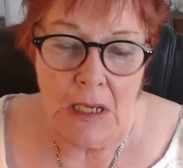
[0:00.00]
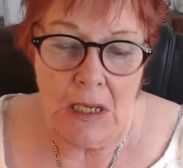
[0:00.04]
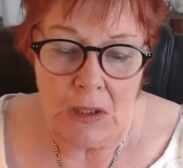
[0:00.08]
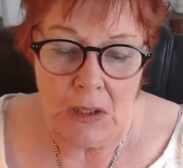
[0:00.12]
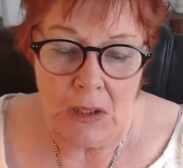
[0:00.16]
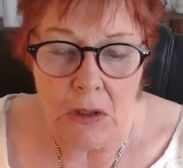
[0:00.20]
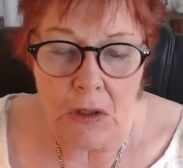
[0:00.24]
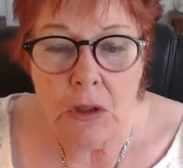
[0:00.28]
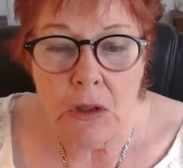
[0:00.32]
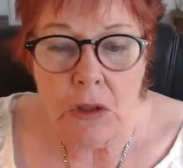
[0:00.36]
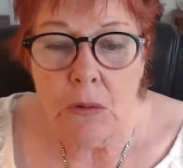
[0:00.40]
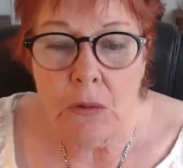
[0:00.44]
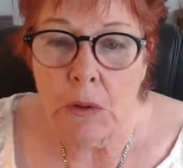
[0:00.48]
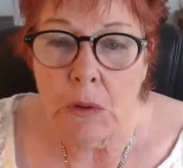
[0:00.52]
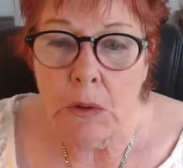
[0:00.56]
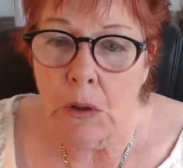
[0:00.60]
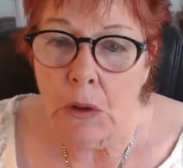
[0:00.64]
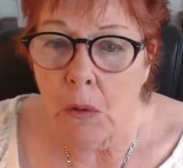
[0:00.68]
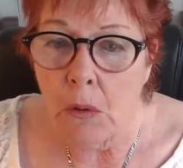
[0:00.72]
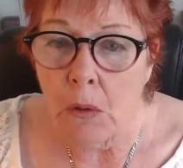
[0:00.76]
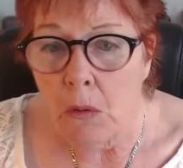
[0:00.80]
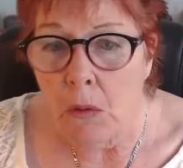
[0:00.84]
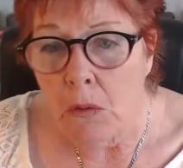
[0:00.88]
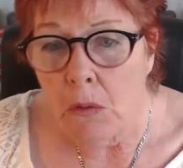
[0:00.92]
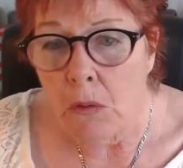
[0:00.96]
So you
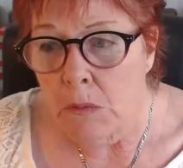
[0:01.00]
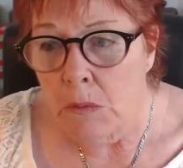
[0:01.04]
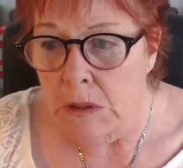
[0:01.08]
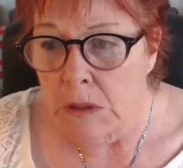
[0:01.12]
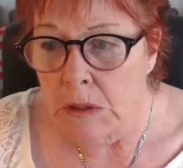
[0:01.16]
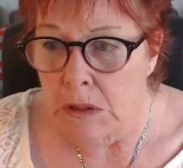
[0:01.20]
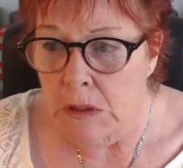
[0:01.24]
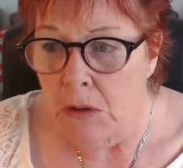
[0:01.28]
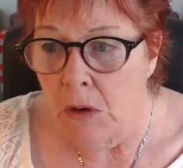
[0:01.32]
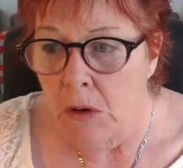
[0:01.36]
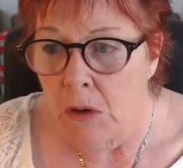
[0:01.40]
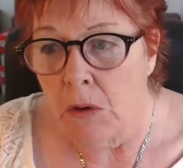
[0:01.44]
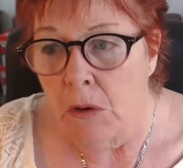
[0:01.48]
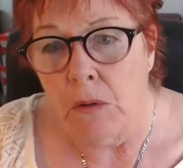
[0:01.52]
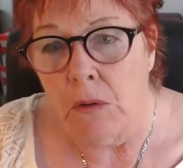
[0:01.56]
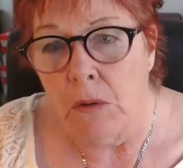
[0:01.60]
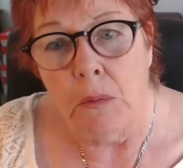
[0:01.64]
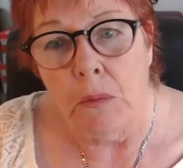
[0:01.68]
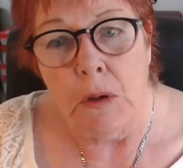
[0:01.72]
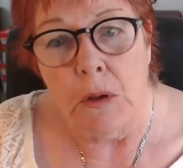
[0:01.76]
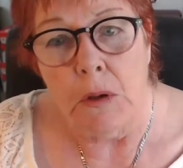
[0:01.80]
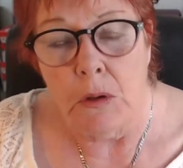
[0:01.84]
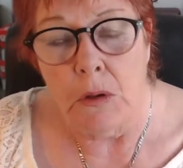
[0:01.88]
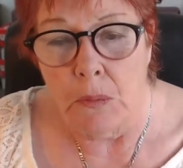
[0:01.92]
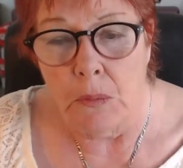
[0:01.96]
will always know
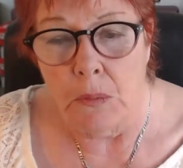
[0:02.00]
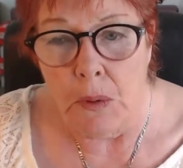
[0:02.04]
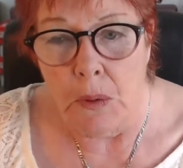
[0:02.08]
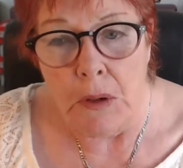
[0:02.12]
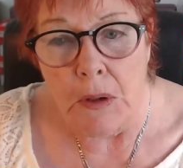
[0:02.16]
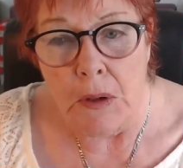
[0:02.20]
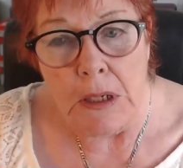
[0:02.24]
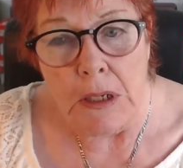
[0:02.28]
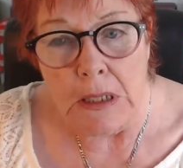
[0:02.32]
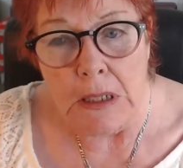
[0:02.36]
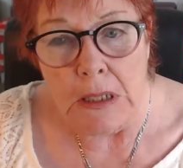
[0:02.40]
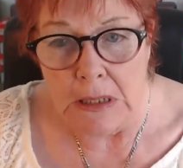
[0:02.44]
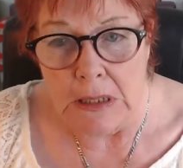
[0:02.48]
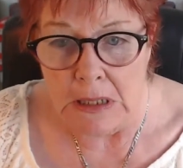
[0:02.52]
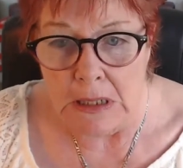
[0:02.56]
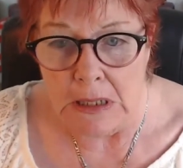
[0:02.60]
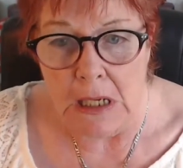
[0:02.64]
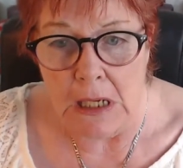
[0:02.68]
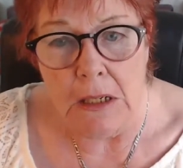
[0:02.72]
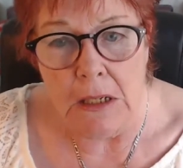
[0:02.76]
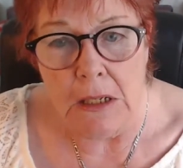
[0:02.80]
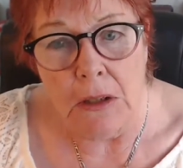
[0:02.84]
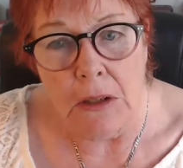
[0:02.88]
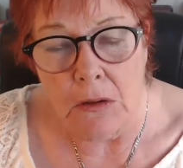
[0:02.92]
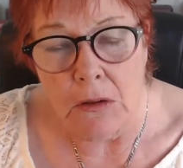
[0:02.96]
when your body is
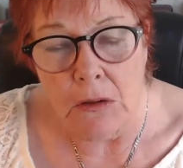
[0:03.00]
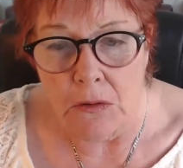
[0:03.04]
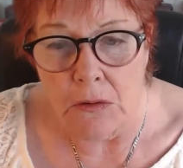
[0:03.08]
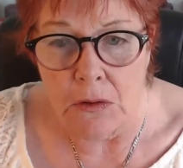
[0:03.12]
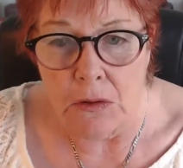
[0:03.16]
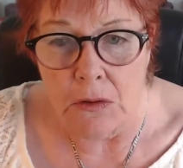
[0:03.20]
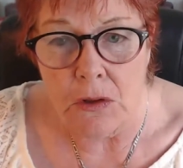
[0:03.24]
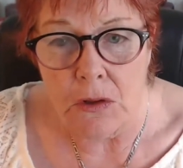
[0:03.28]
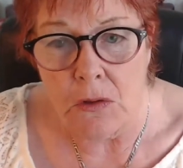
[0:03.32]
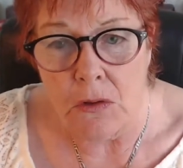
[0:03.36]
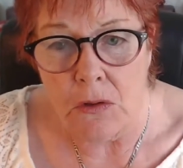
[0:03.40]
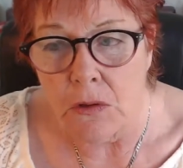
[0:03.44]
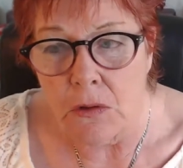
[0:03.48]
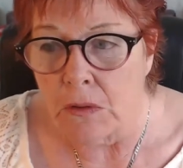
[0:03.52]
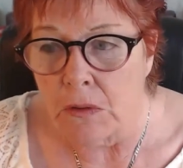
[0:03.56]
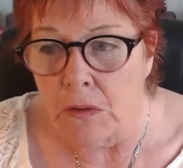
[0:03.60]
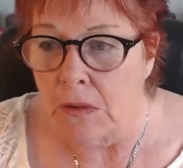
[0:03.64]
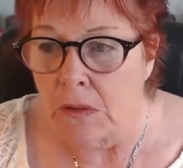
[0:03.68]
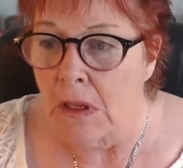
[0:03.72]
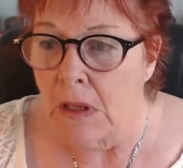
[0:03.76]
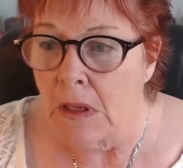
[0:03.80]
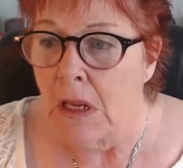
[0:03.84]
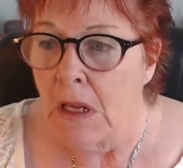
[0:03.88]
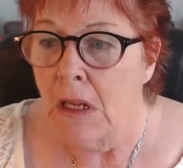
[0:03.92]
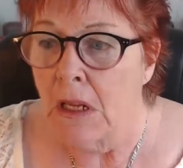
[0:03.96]
telling you the truth.
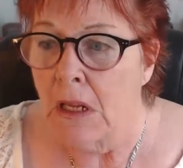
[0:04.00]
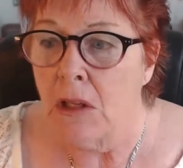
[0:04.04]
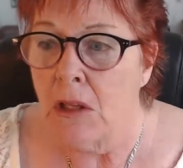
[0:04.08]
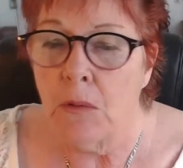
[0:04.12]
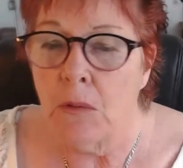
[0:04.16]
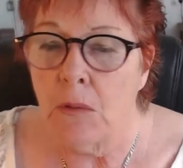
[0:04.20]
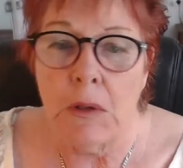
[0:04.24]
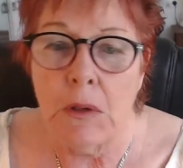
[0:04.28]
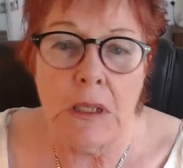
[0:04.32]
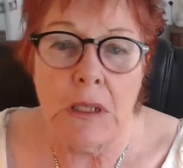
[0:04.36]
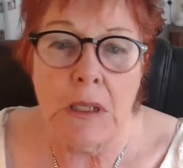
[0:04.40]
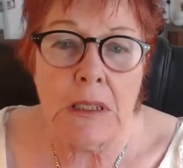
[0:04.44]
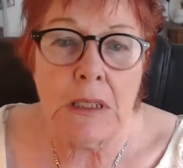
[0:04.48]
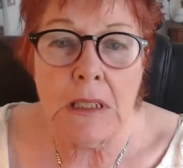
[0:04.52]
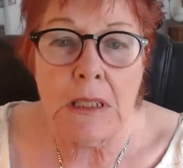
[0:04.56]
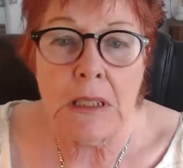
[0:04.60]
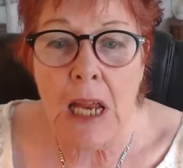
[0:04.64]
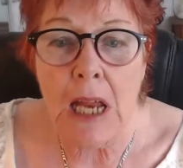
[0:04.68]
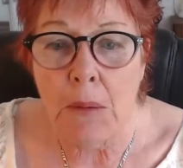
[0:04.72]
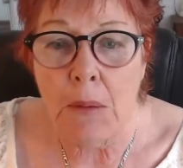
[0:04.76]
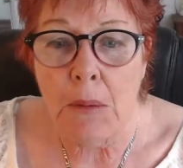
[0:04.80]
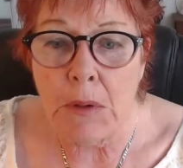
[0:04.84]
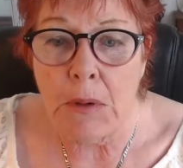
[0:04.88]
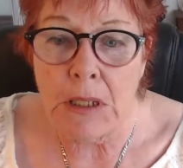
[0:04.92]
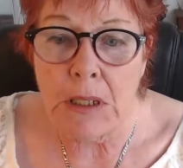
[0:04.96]
You will
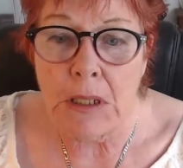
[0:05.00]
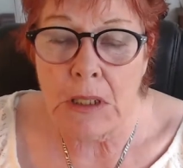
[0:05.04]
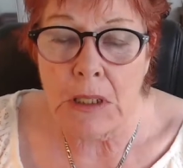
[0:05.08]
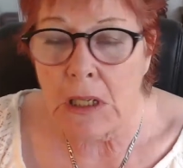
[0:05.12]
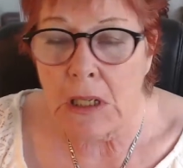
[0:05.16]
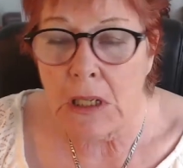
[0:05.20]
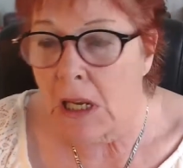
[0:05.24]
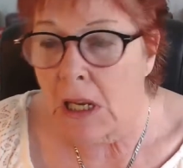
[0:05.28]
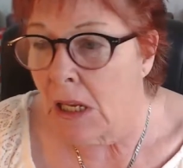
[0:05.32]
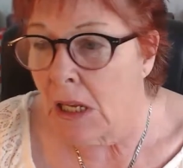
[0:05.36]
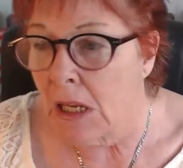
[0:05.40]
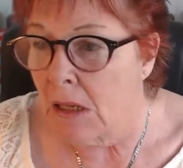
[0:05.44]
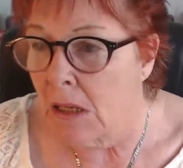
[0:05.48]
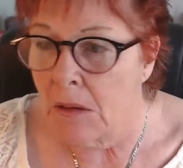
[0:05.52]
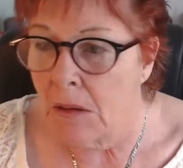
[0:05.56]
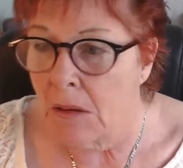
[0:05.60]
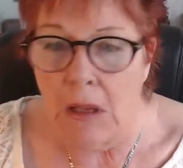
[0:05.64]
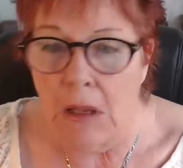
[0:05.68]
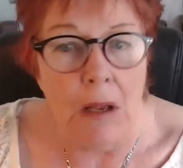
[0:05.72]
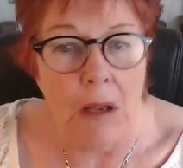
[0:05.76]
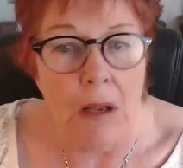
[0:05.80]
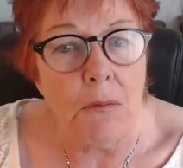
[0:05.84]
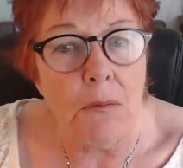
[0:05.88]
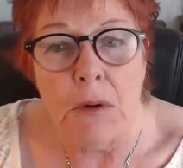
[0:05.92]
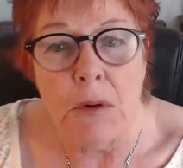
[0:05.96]
establish a
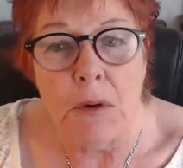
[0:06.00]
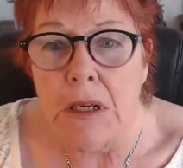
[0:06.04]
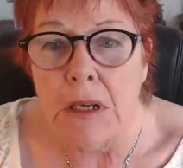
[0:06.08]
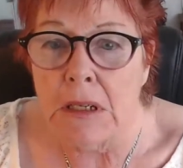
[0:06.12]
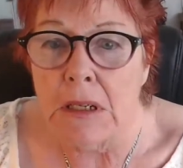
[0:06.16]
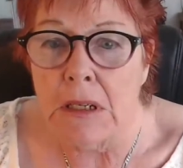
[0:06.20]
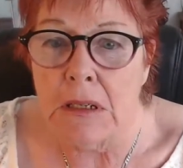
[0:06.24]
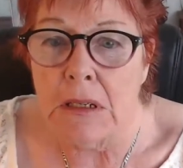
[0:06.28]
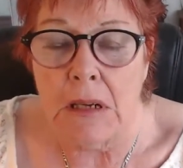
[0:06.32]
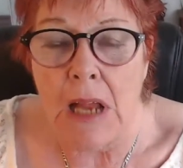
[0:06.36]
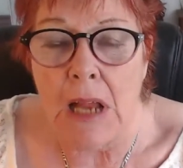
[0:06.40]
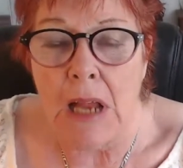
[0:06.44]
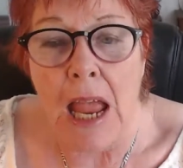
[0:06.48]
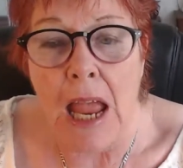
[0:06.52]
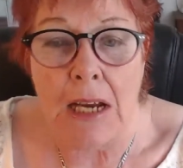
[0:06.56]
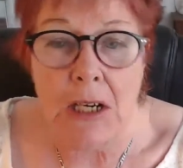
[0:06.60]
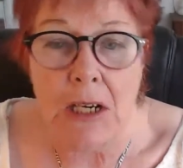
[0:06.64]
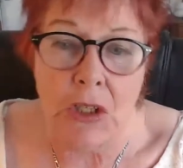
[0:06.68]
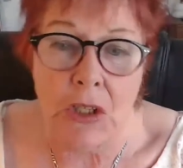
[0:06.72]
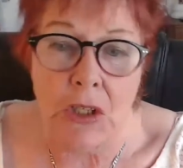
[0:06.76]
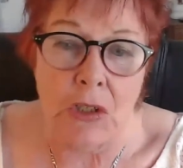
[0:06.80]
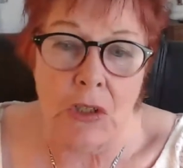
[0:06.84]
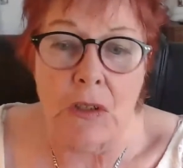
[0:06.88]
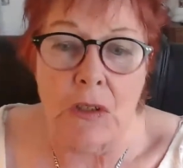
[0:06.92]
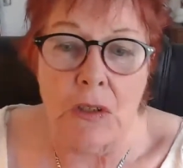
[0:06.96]

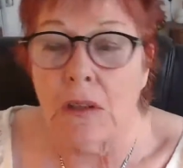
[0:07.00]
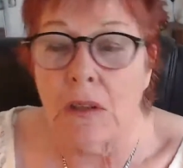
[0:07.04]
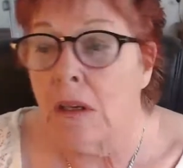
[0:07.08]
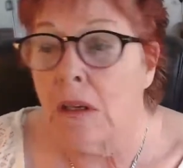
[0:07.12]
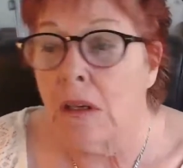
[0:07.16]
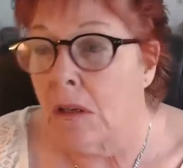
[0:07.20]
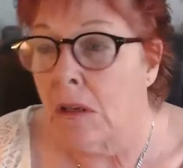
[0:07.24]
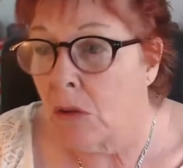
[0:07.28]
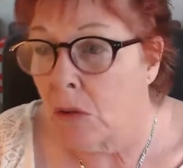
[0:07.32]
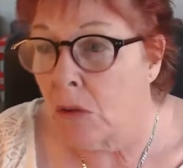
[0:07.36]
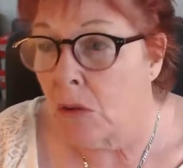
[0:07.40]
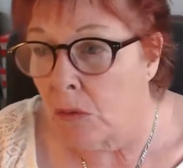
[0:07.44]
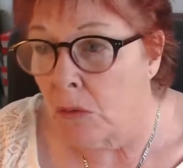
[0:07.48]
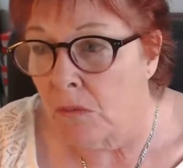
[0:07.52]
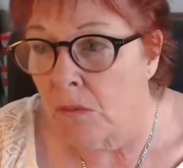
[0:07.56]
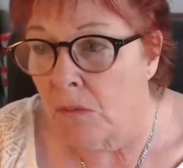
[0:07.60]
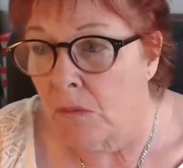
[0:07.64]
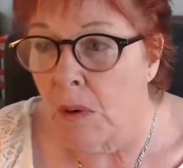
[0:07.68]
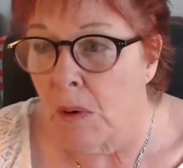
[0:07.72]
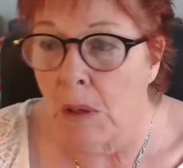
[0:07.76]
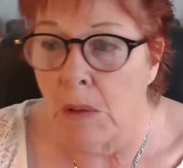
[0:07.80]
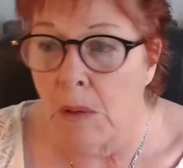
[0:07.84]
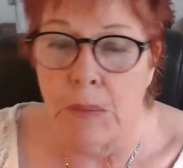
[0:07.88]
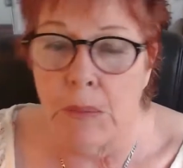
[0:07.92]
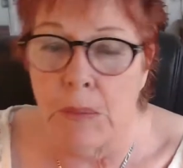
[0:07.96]
reaction, could
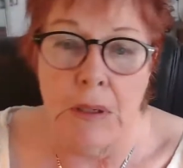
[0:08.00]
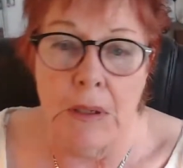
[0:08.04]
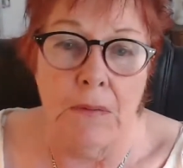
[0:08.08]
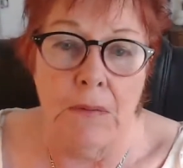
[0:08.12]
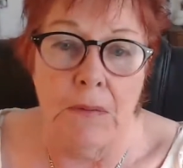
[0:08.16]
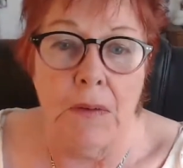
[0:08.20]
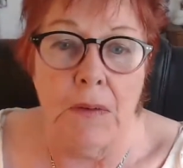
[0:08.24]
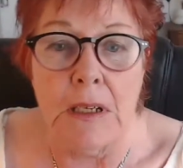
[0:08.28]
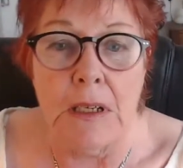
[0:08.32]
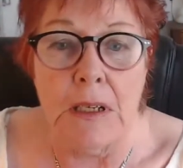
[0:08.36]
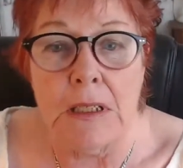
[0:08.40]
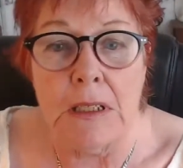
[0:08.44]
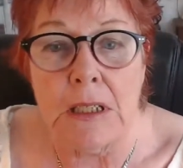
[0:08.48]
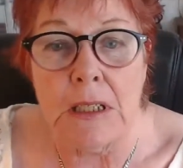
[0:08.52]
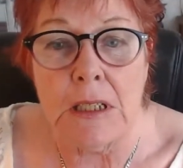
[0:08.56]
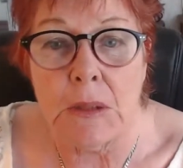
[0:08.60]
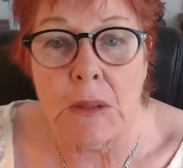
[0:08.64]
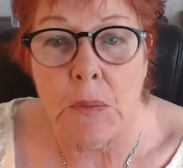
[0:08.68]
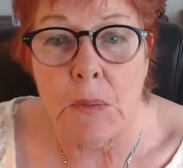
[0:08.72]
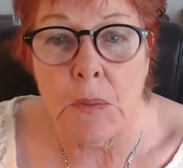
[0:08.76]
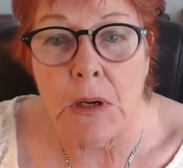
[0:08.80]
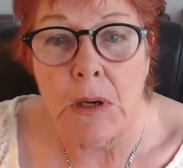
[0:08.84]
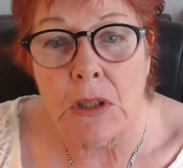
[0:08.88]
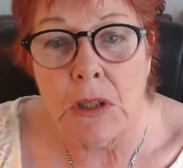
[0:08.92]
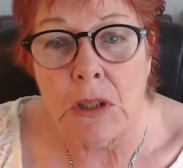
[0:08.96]
well be a face
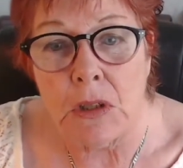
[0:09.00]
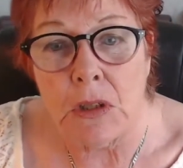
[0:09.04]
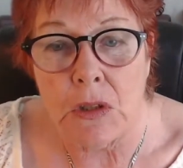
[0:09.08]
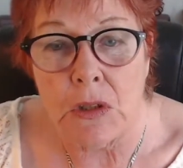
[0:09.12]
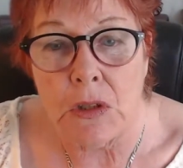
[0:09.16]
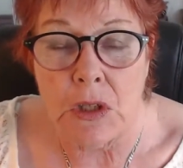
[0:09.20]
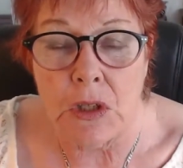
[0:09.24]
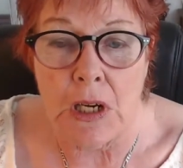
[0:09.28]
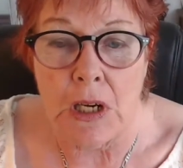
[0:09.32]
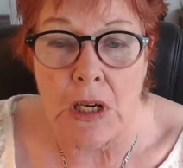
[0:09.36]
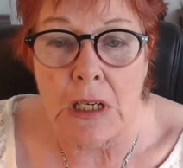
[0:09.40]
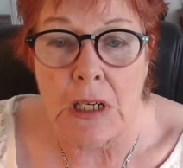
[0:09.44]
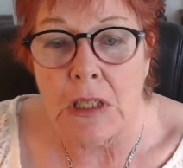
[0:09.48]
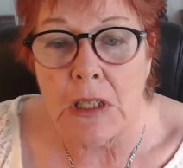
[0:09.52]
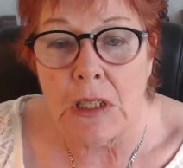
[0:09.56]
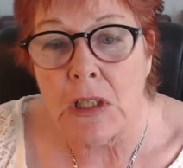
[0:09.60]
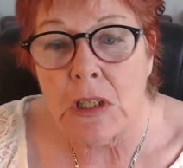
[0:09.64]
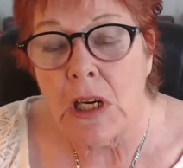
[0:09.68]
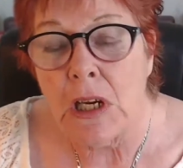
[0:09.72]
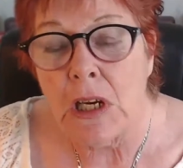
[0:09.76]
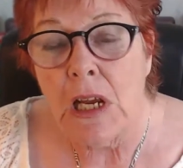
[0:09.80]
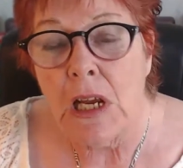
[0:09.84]
expression change.